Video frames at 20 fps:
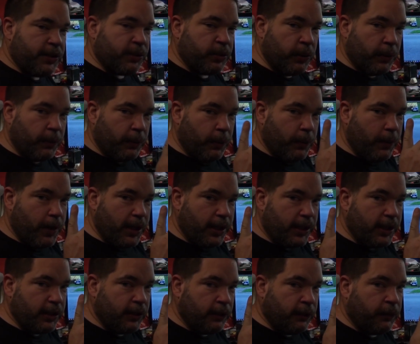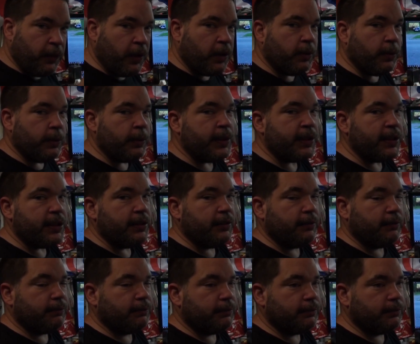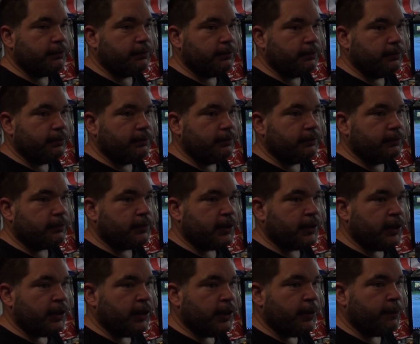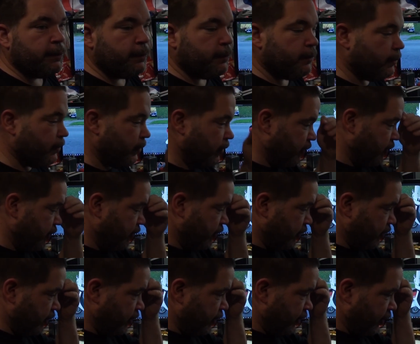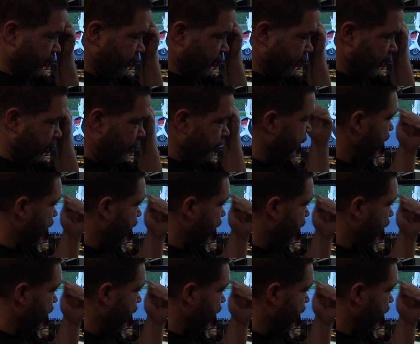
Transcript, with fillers: it's got one little fault with it. Um, that'll